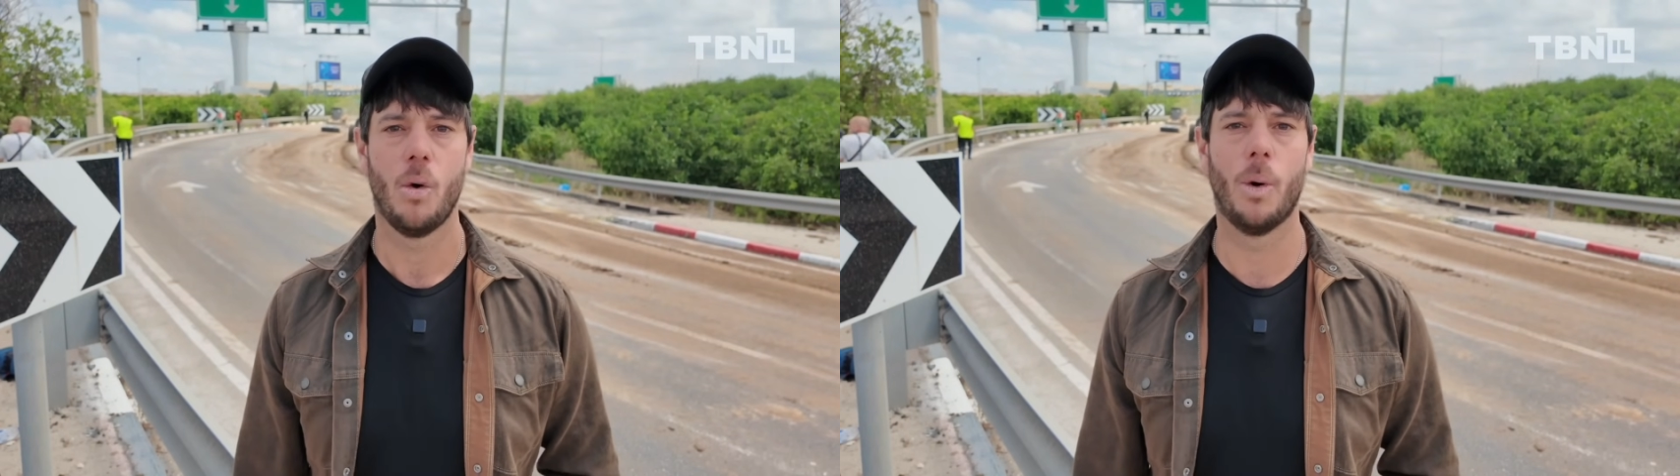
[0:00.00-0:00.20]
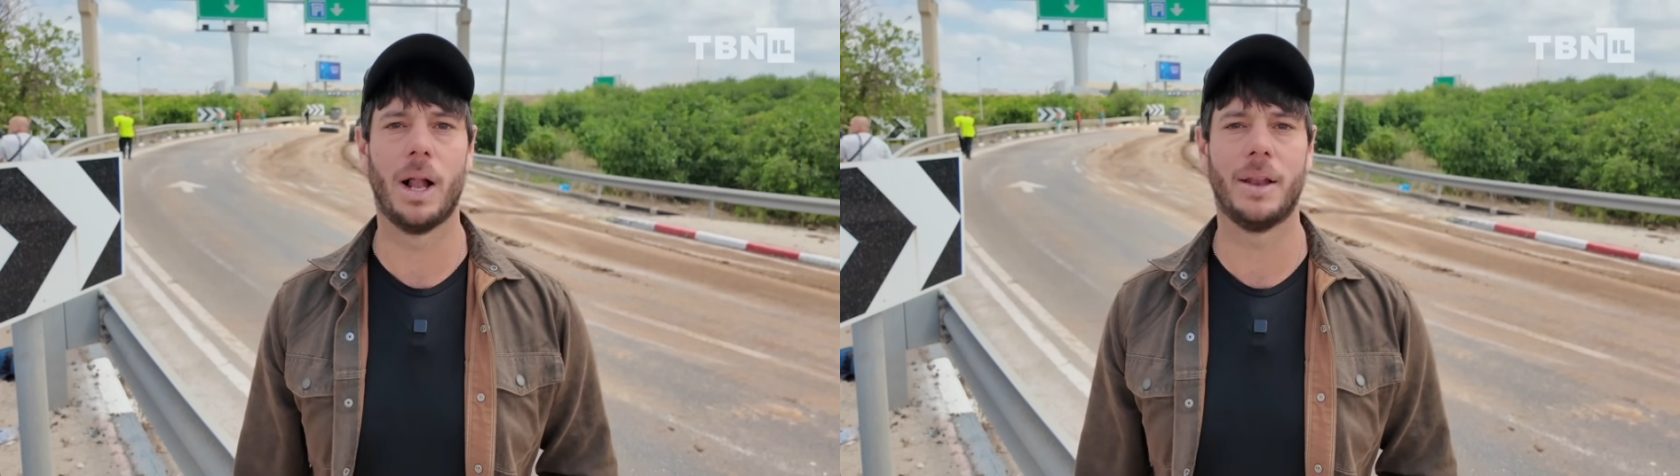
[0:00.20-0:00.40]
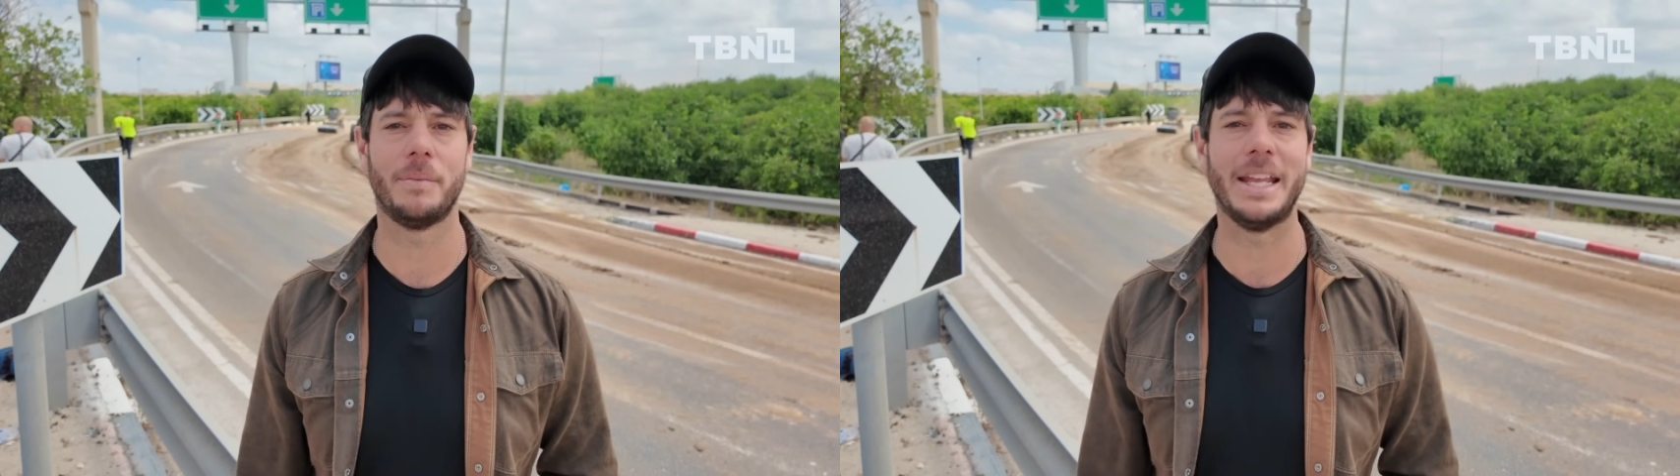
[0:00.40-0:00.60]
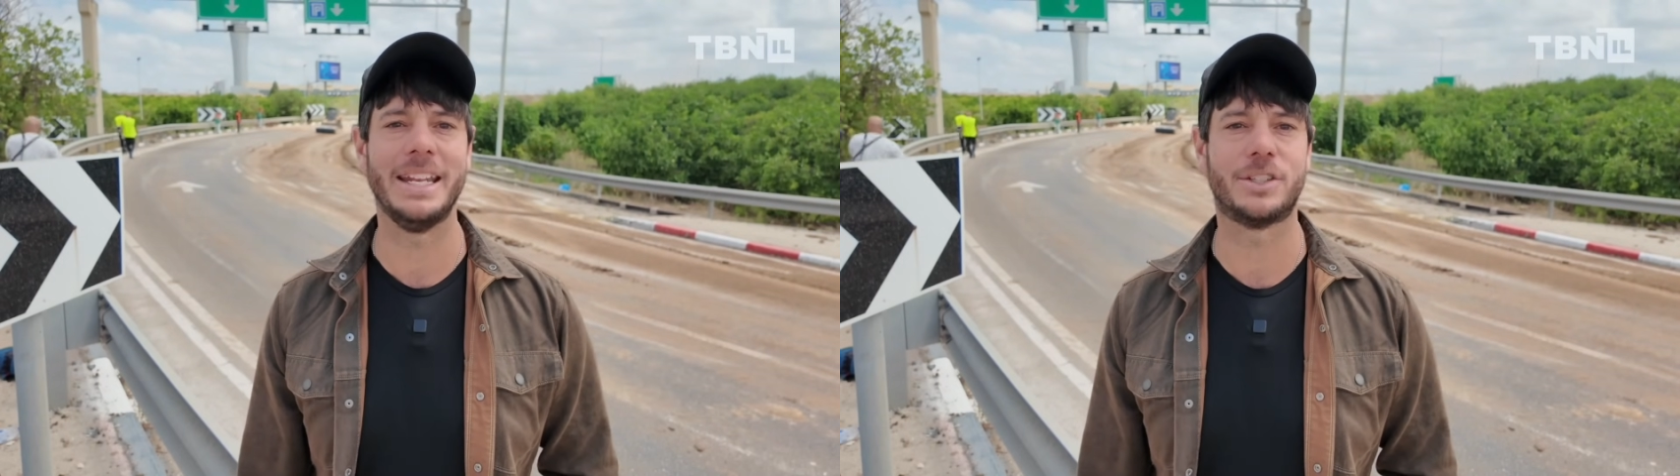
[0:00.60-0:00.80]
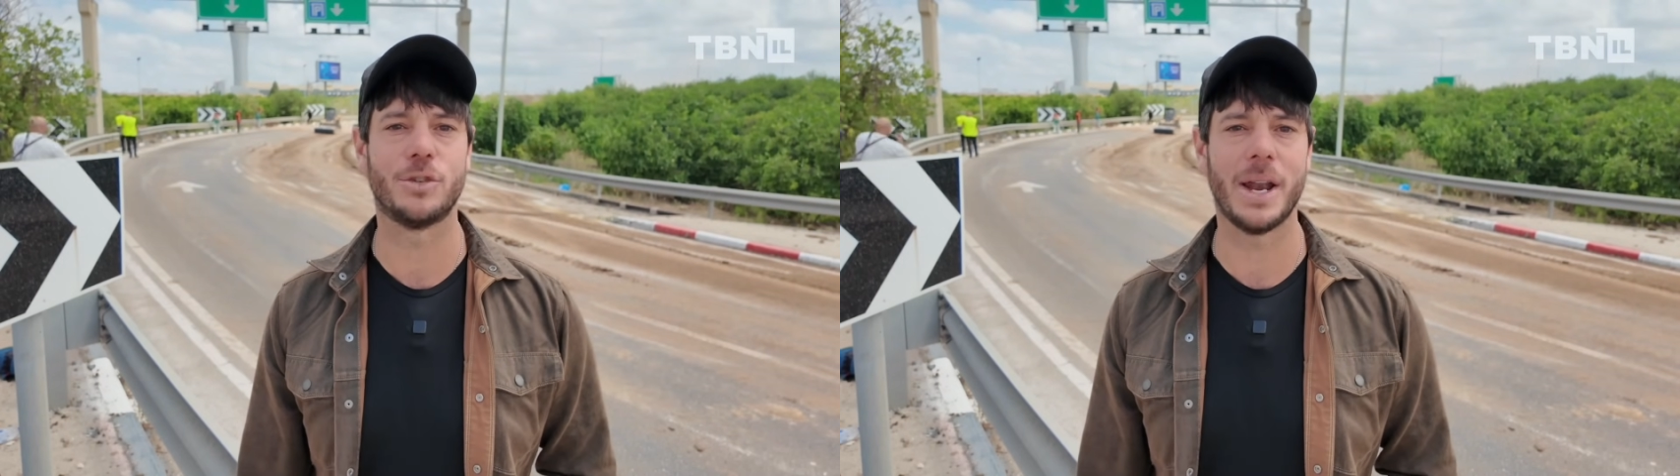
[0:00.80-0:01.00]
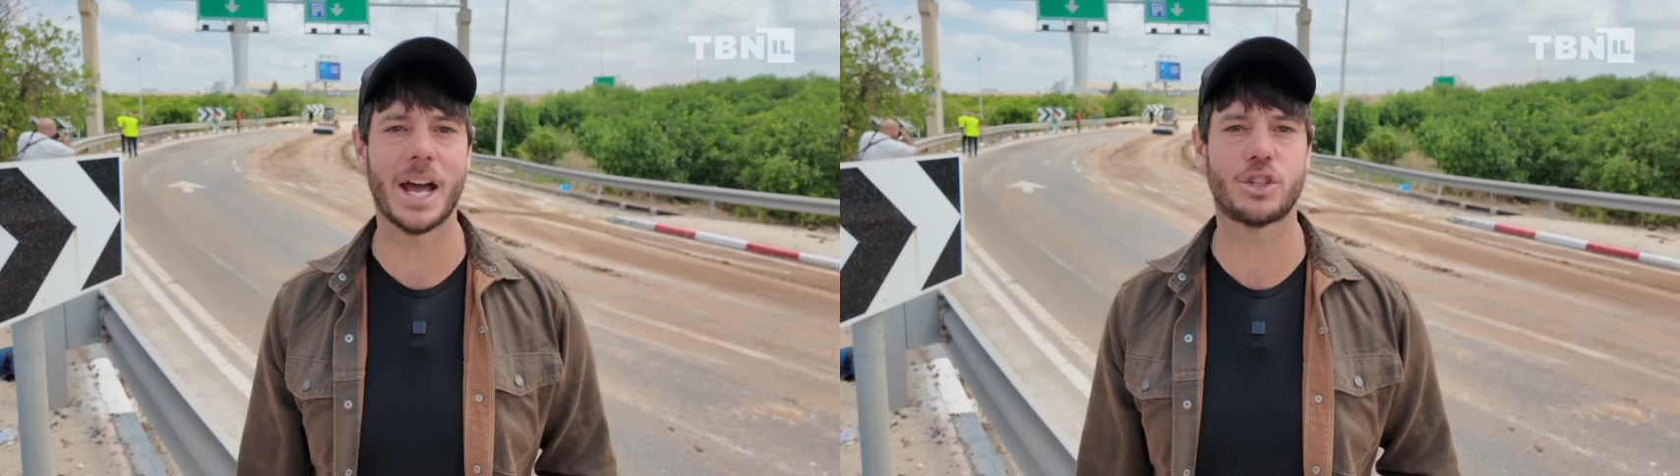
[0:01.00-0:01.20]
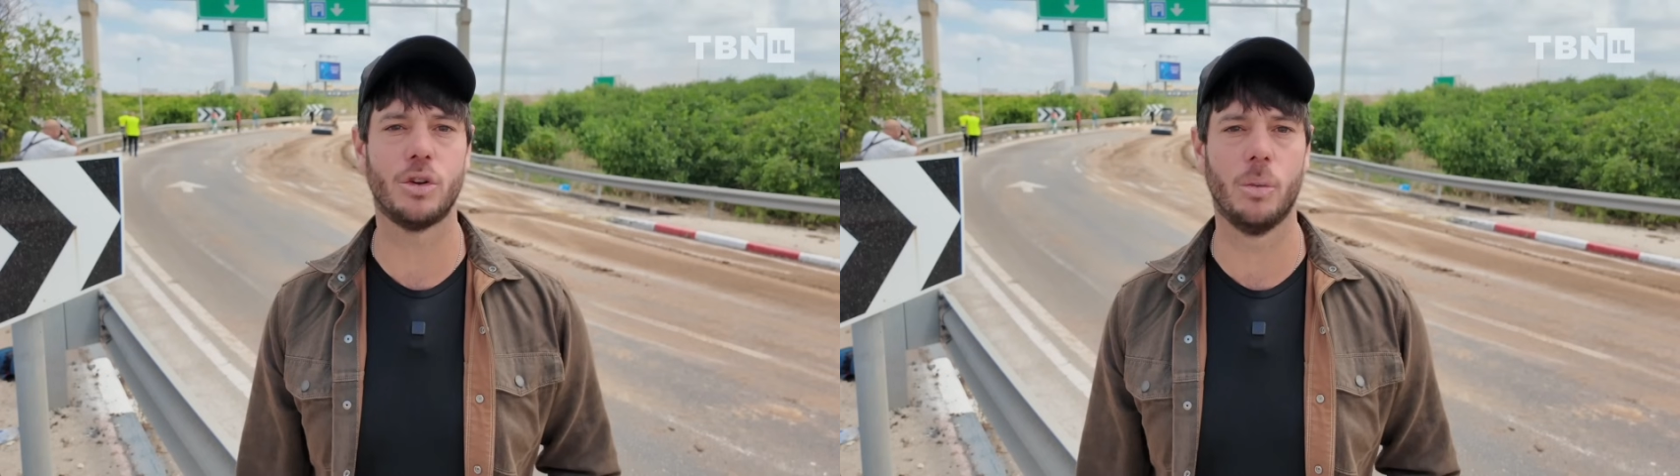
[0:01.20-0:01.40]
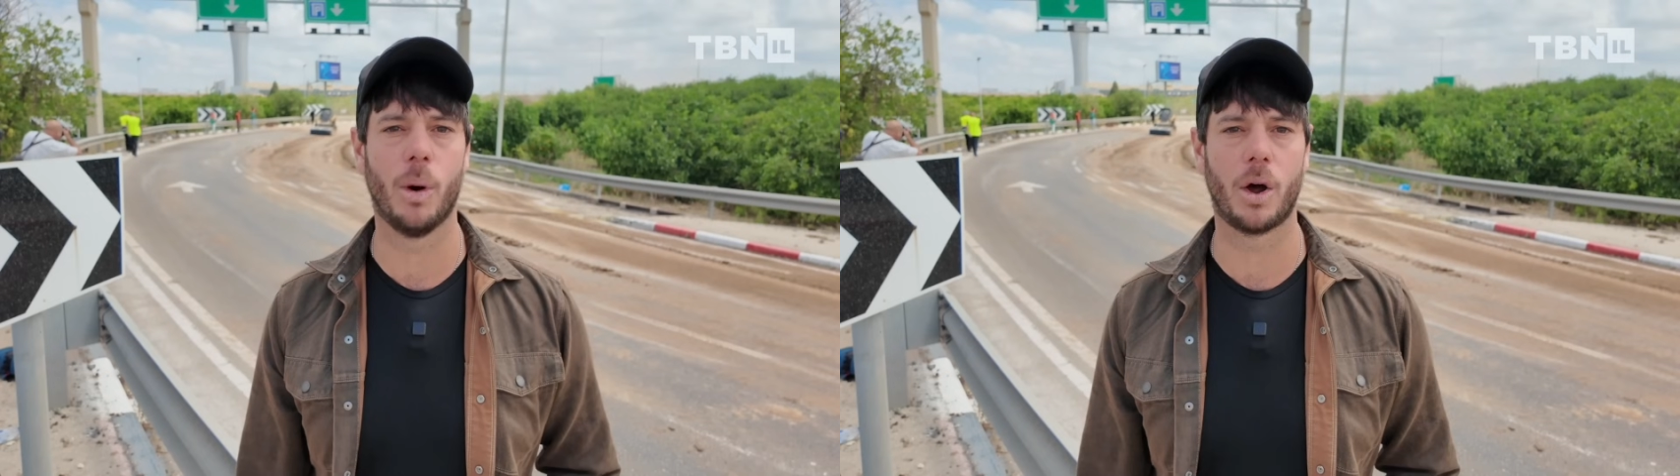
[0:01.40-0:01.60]
while in
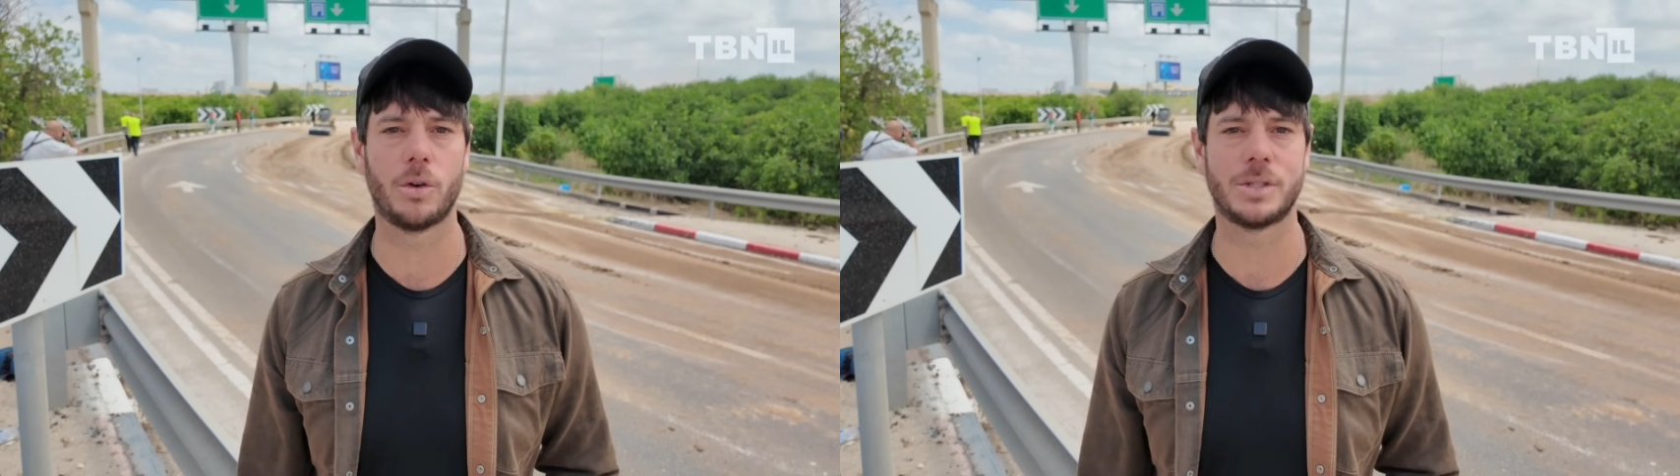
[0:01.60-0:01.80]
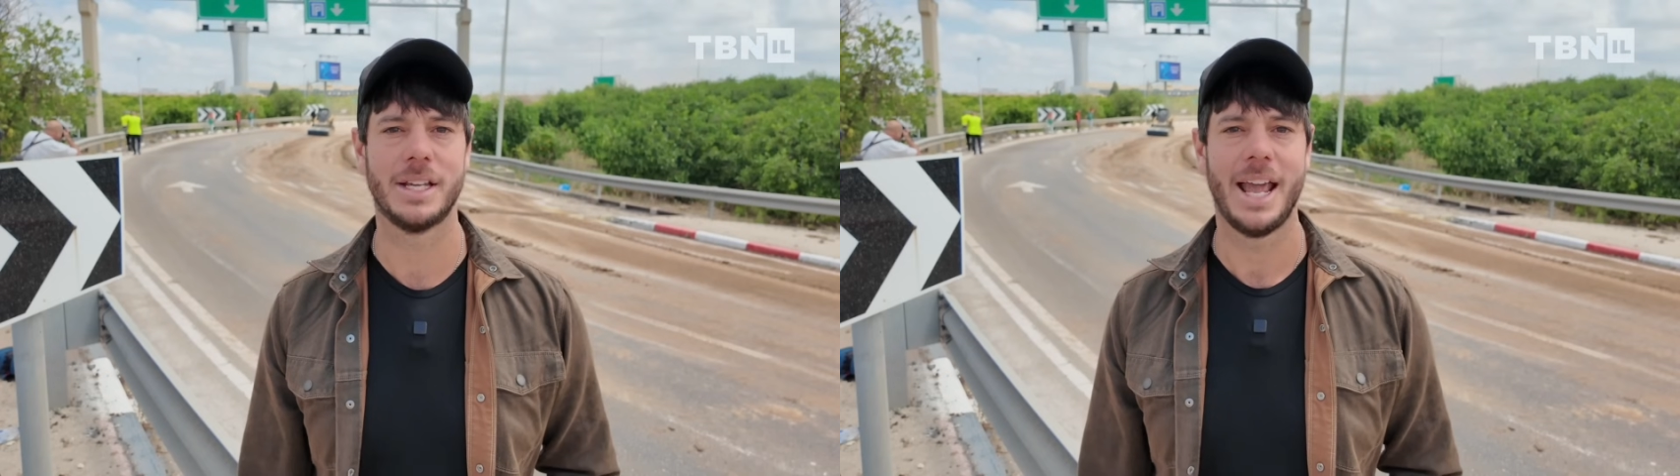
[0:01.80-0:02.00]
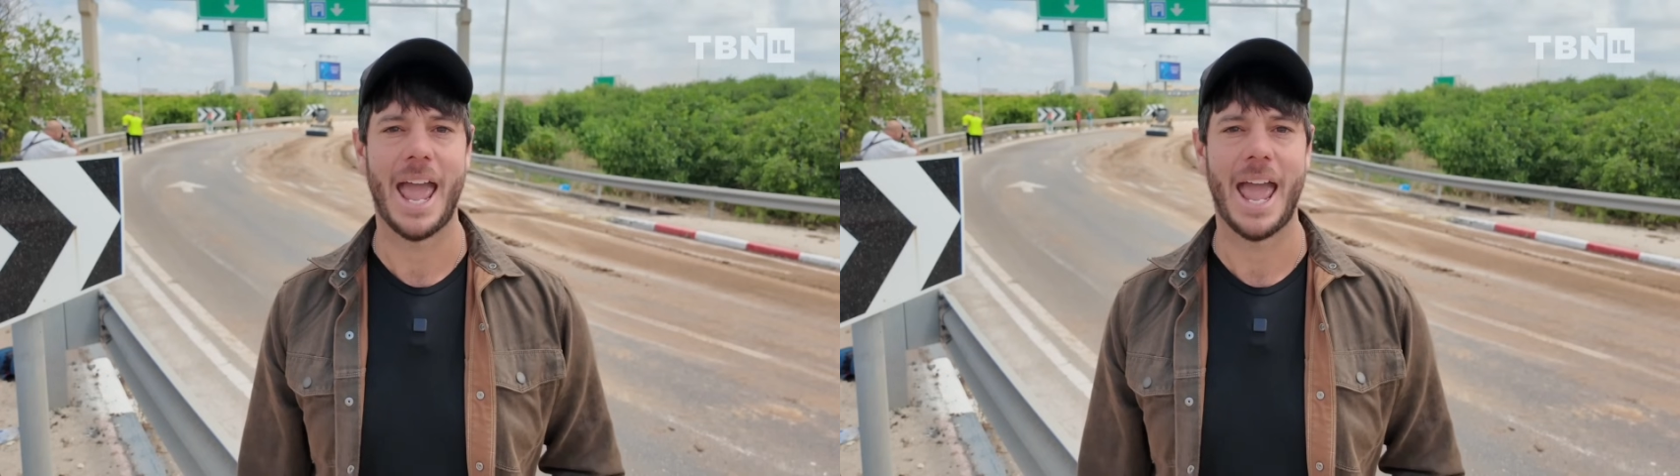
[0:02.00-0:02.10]
international waters